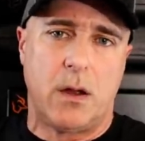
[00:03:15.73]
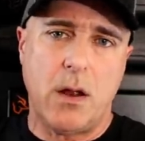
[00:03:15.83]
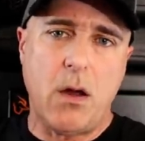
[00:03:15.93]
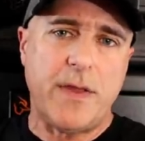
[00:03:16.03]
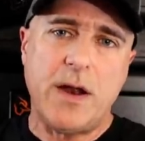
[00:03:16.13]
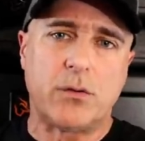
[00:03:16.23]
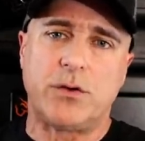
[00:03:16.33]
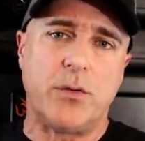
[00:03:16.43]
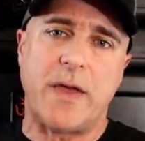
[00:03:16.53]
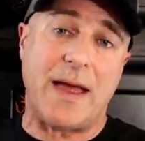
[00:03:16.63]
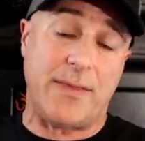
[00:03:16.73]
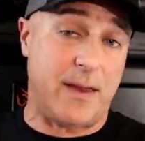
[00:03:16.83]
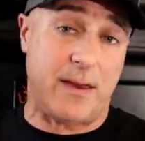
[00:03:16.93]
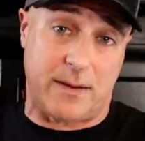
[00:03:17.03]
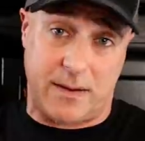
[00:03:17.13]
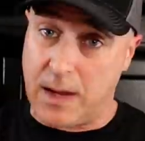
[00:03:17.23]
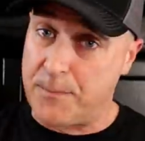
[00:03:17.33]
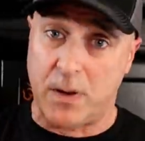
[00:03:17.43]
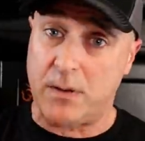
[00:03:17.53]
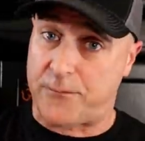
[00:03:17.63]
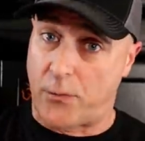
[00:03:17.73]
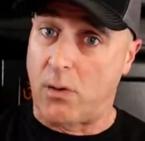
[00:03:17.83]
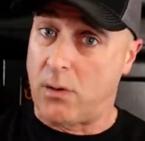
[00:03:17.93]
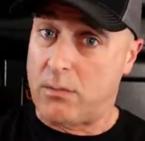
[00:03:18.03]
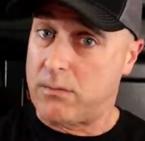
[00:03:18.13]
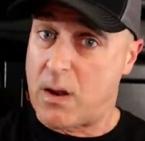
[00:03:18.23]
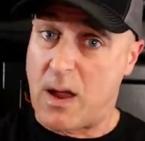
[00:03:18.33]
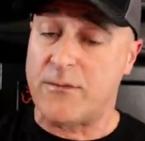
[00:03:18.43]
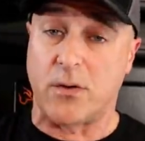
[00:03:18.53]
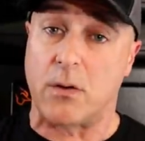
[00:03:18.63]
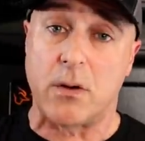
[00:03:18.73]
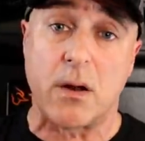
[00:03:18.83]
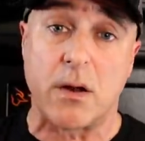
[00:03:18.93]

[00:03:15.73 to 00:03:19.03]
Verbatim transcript: No, they don't do that. They keep it forever.